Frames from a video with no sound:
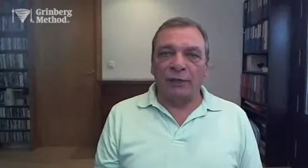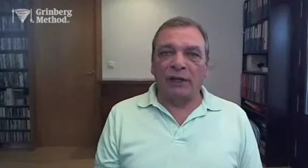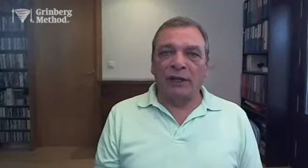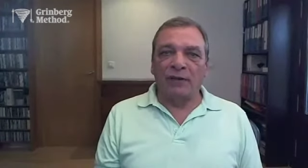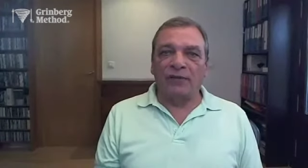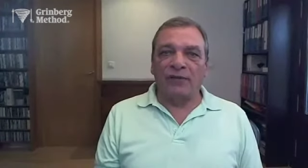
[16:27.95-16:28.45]

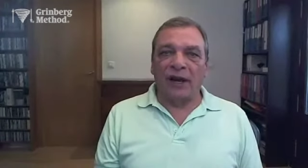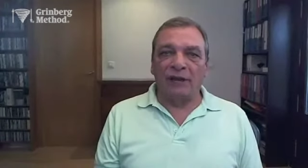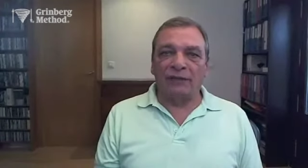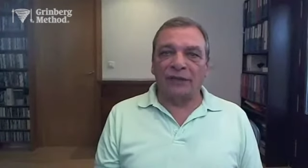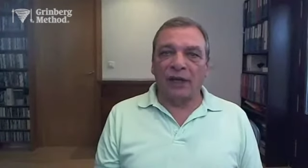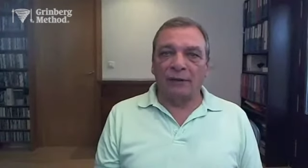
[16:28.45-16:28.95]
me
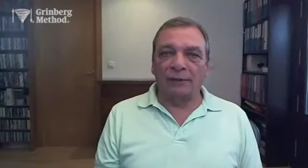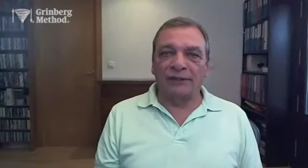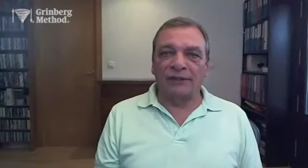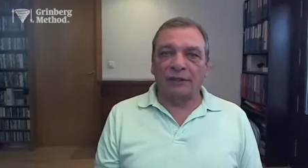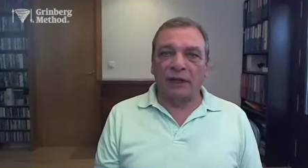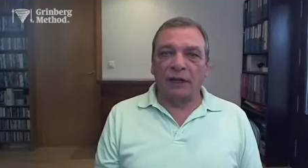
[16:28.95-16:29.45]
5
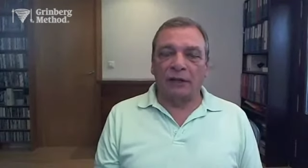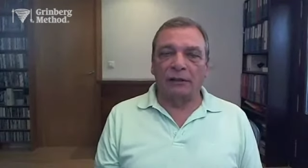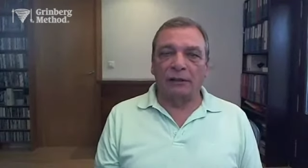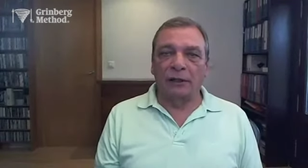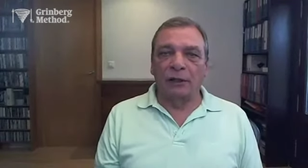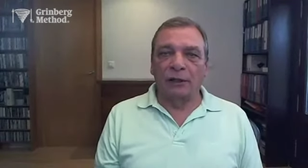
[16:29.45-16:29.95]
times a
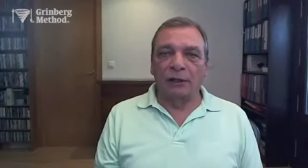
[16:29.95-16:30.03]
day,